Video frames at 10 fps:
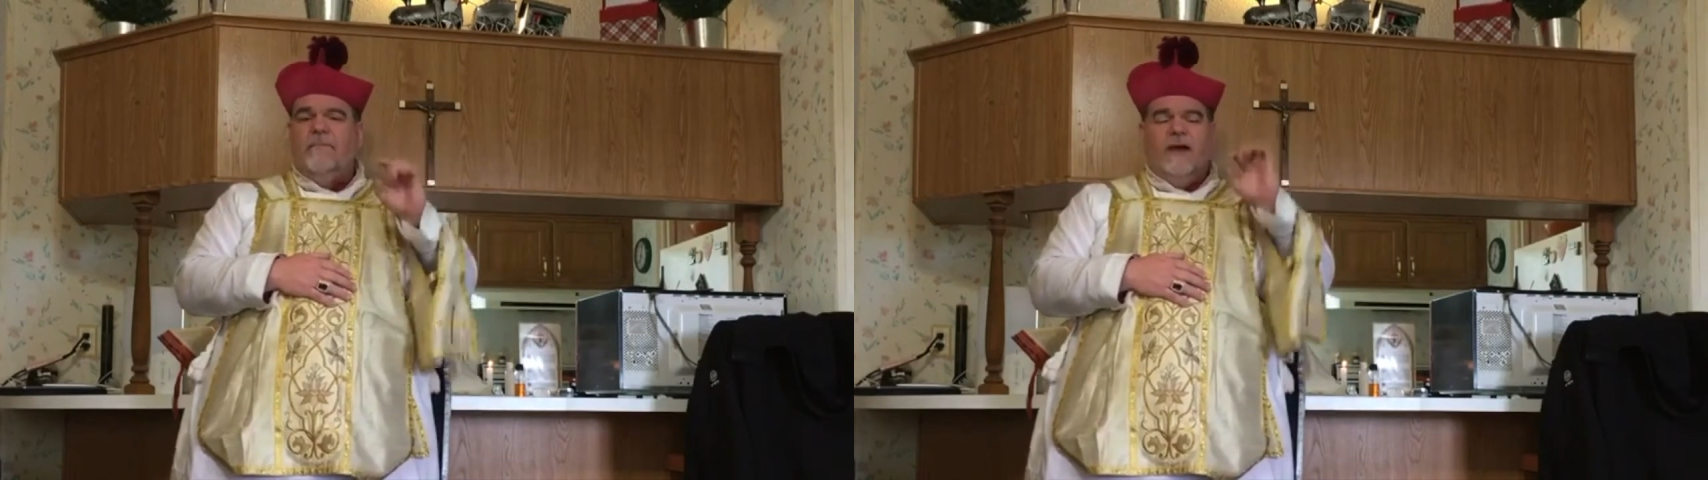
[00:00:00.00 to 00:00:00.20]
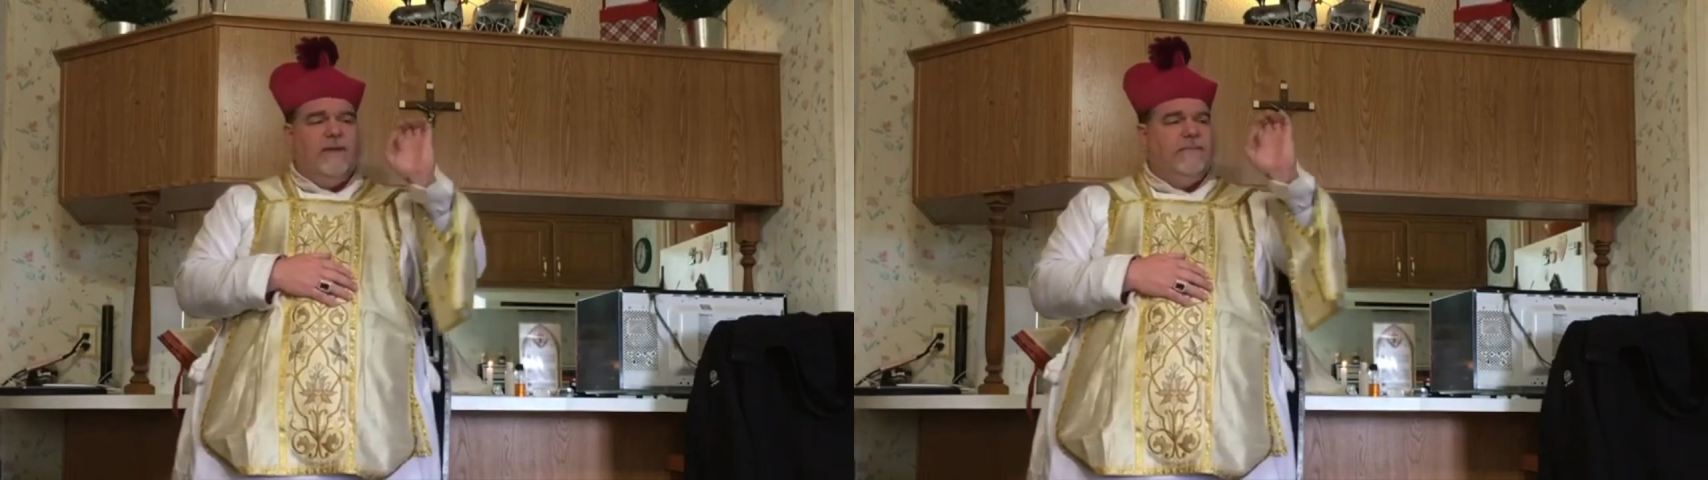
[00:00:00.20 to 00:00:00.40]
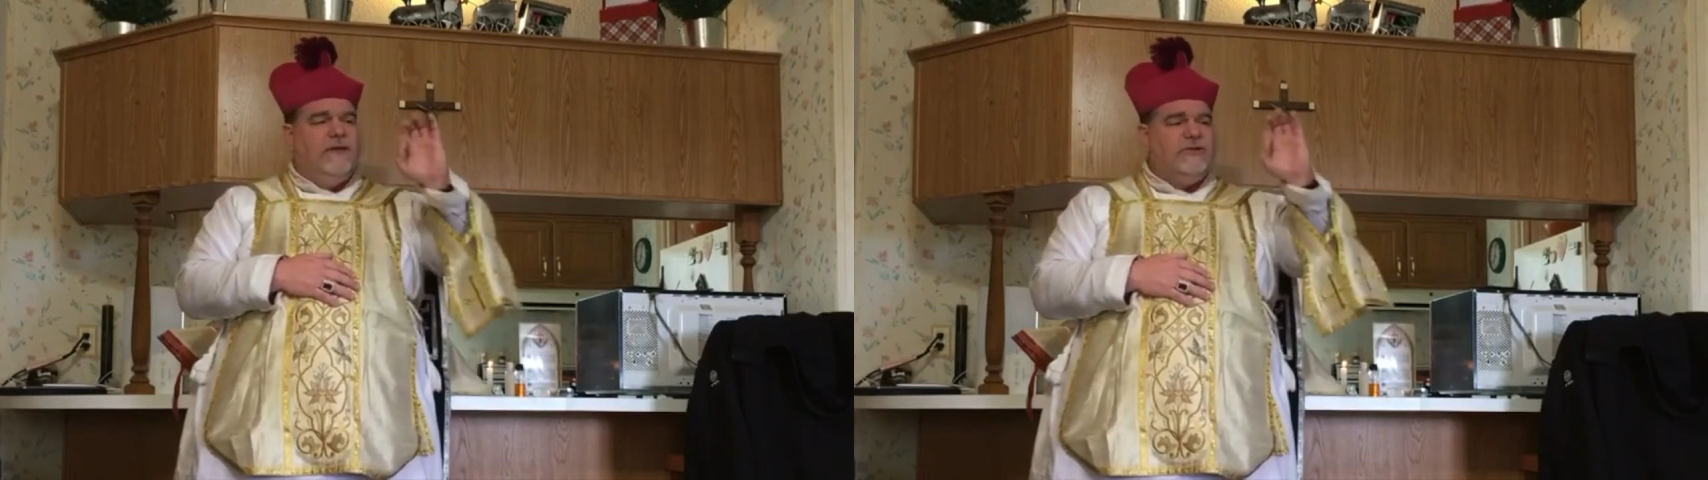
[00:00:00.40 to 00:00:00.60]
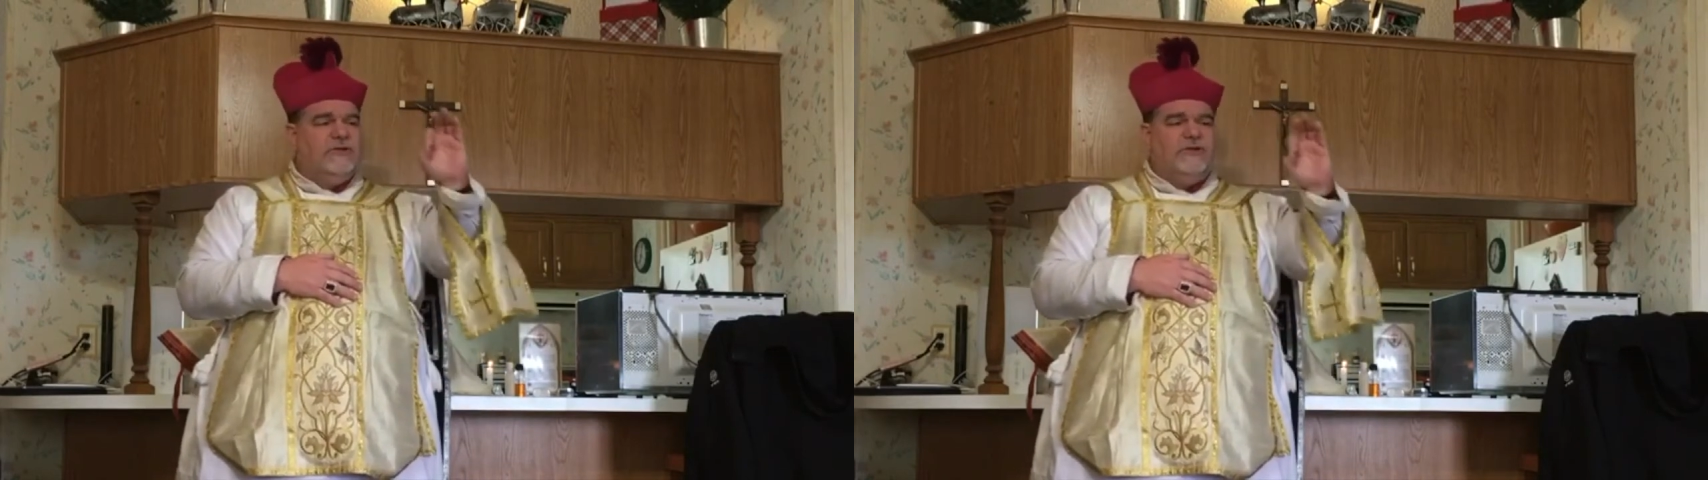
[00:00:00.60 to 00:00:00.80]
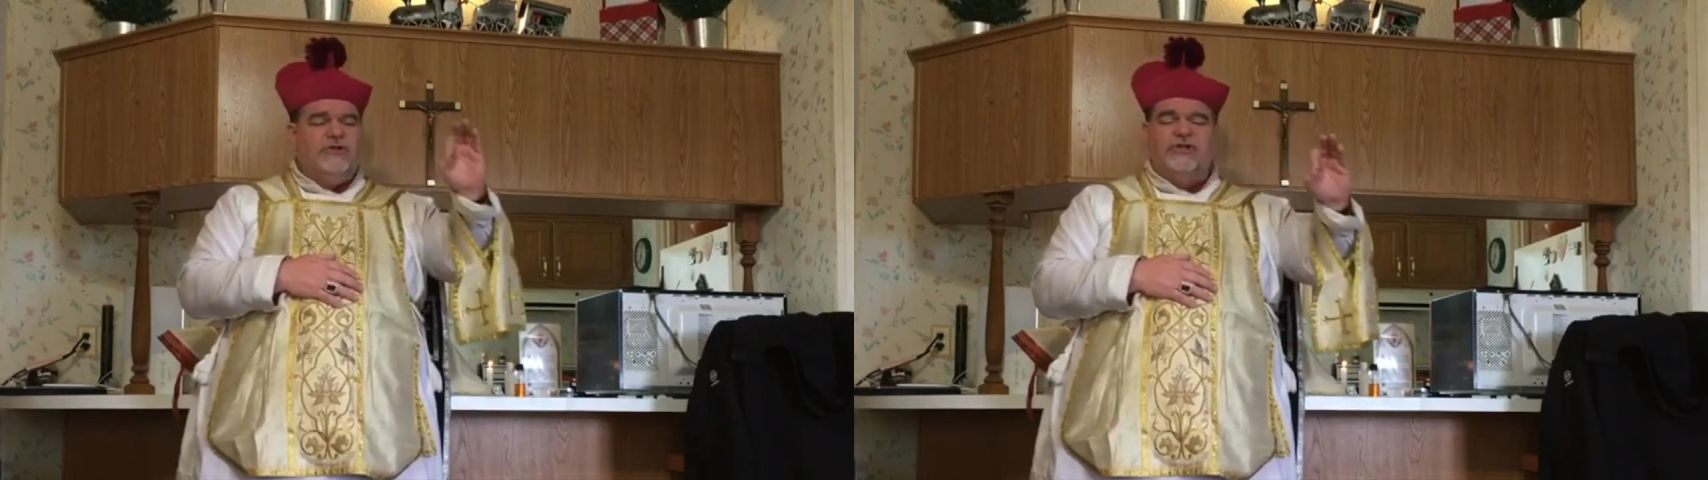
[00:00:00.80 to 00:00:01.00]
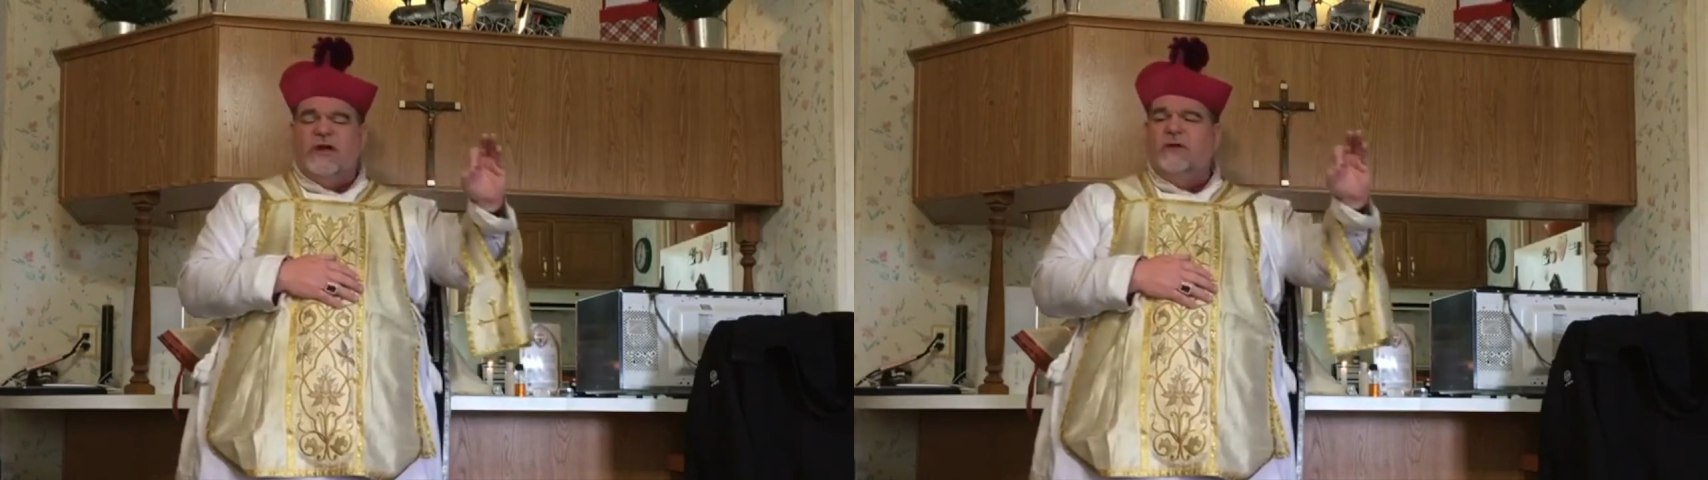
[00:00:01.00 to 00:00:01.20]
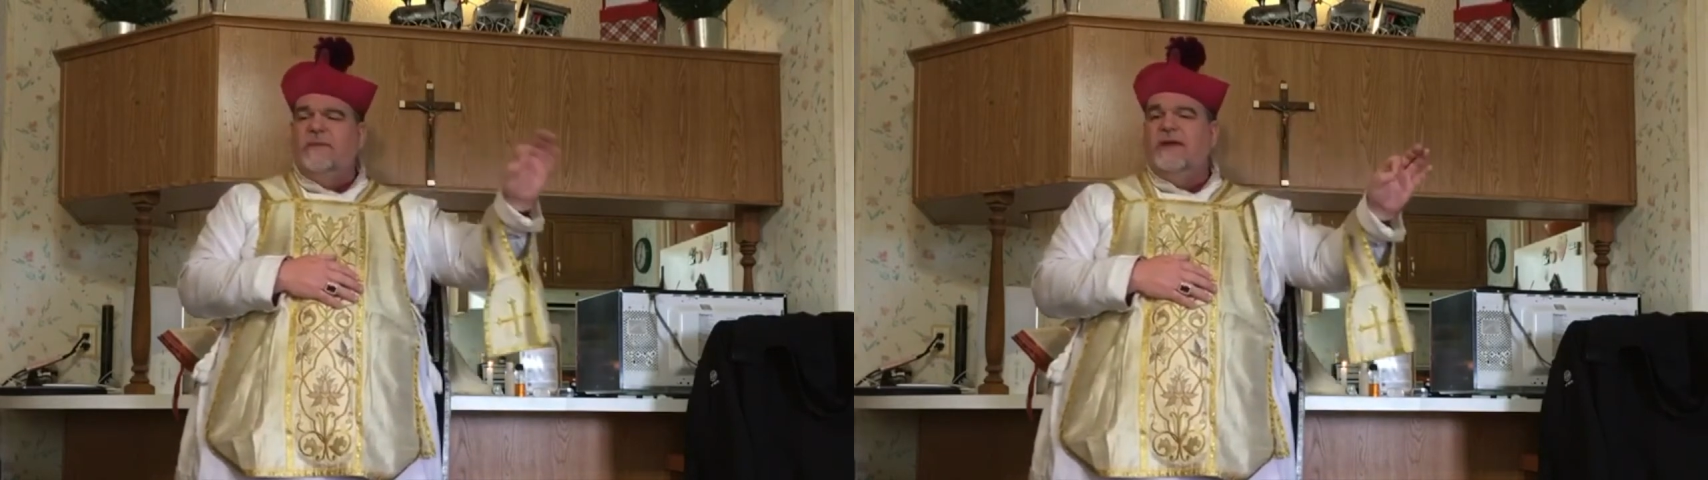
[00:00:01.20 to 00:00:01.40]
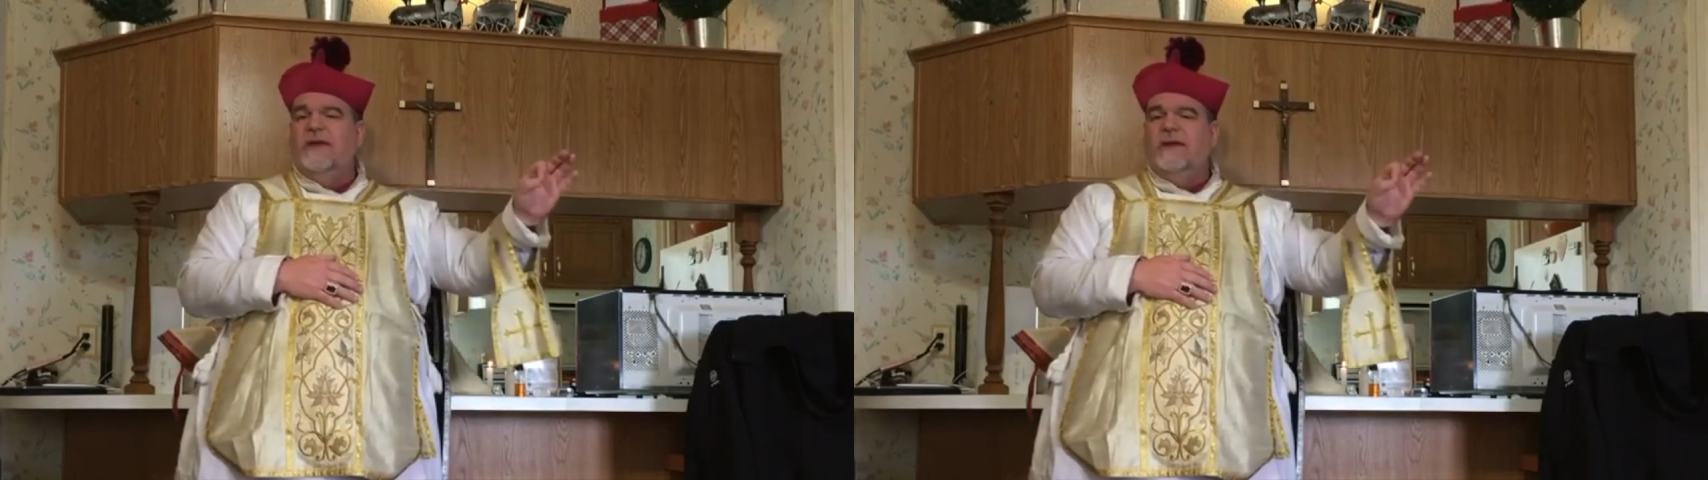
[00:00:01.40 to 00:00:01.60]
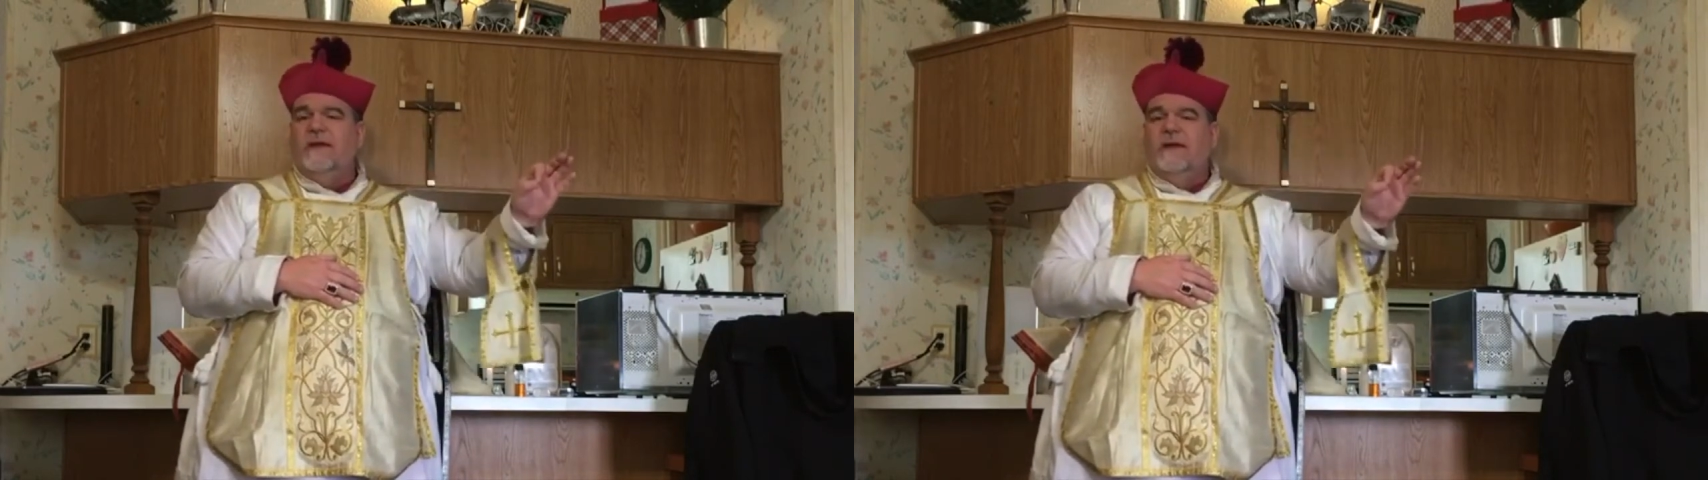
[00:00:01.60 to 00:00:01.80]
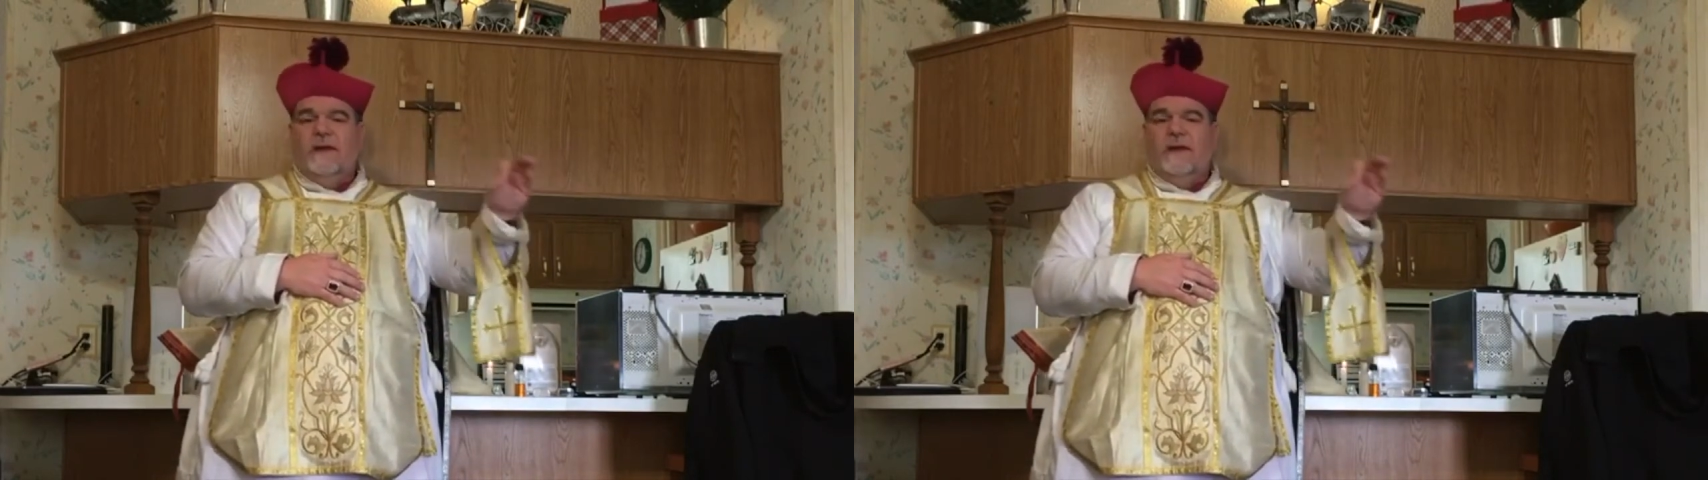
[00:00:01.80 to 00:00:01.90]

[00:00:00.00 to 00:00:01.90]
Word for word: my minister shall be.